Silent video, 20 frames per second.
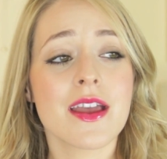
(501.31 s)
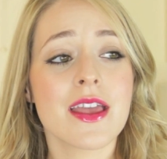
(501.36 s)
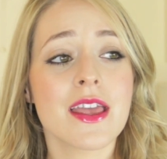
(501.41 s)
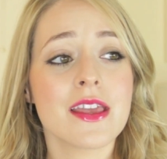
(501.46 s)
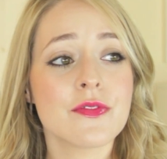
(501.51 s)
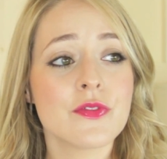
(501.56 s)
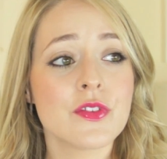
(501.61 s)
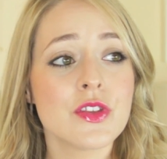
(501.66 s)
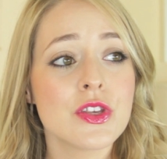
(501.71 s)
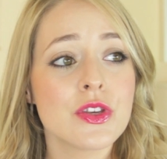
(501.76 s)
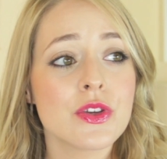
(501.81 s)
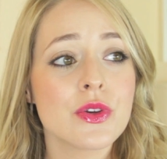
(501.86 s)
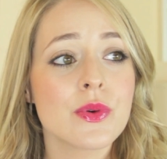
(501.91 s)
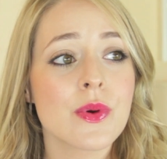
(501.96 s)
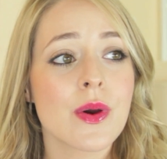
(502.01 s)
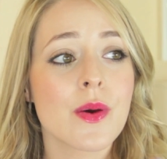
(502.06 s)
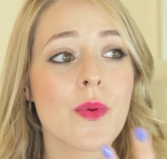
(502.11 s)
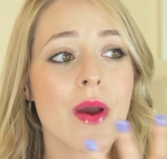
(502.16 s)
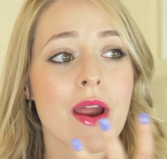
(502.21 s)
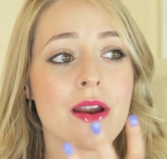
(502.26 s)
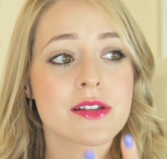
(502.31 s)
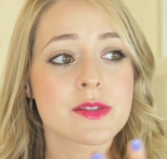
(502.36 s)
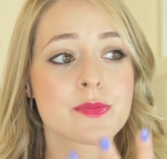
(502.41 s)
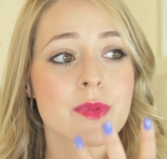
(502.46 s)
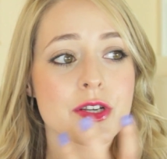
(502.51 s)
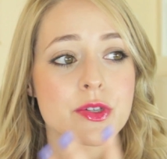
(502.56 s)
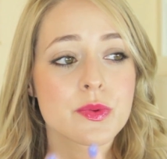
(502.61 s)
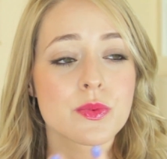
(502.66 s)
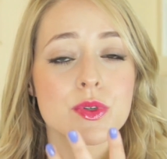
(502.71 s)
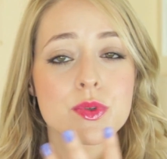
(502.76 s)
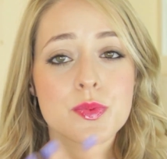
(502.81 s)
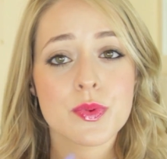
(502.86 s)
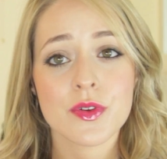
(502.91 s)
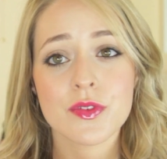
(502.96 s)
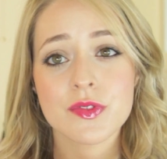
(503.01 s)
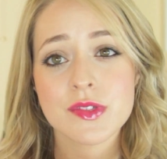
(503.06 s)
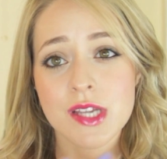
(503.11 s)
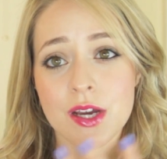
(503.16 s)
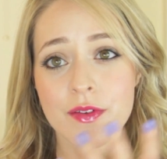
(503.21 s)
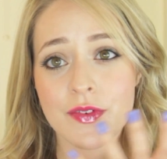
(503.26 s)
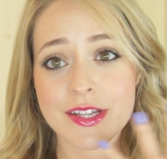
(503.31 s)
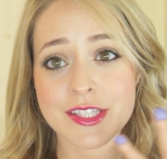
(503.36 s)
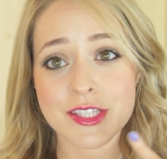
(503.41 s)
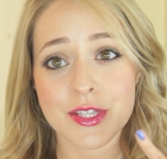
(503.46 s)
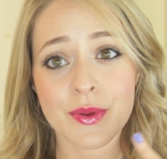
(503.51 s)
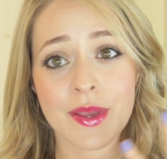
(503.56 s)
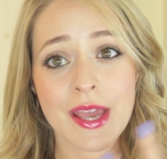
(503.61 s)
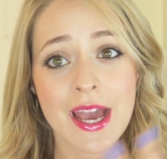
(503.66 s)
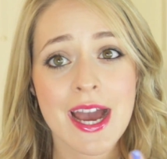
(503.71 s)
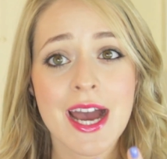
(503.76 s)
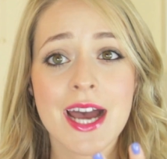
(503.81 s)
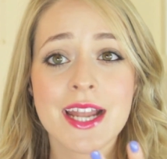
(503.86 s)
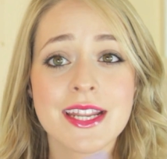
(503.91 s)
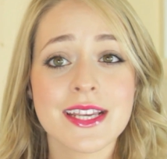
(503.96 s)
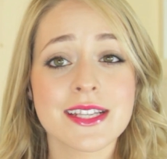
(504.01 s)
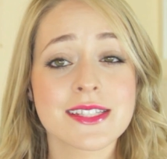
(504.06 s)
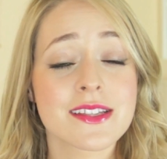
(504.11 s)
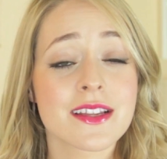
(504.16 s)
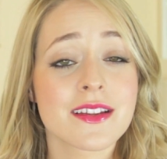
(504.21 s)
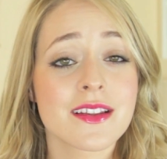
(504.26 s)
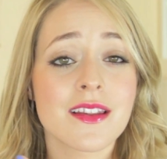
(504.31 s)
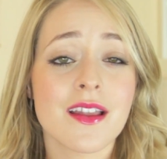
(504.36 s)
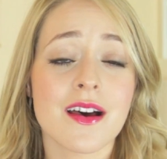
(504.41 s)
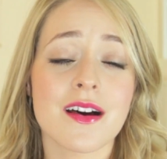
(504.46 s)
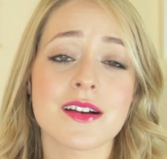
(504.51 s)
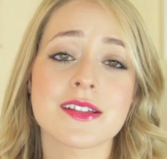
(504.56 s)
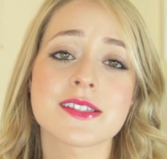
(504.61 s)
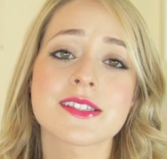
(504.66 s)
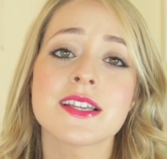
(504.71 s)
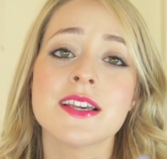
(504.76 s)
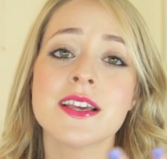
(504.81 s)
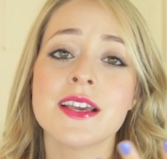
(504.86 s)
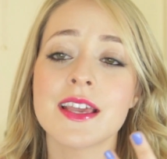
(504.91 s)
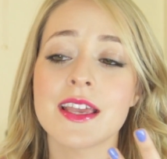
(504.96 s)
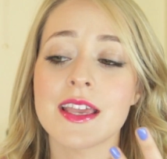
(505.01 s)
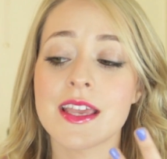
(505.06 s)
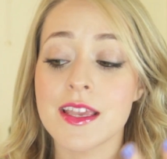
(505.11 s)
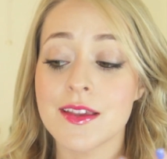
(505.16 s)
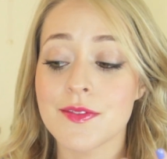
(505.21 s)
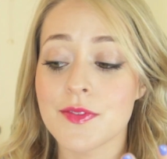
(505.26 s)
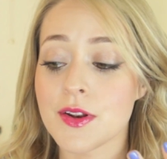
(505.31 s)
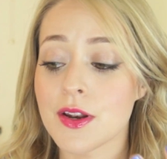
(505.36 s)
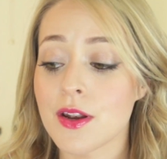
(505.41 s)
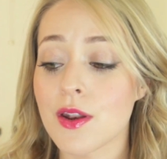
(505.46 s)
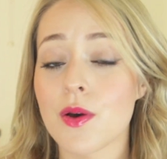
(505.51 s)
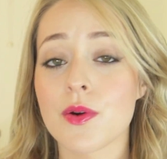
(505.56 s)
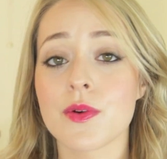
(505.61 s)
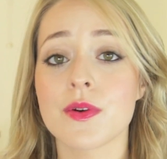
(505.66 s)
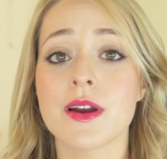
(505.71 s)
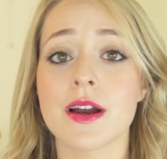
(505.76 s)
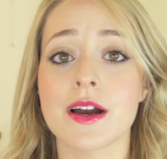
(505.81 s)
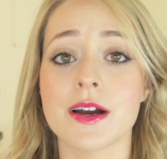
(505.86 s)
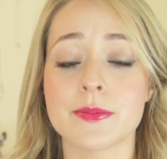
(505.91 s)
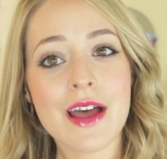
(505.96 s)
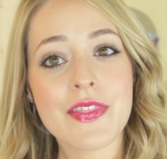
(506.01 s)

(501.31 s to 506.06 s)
If you wear as much waterproof stuff as you can, it's going to last even longer.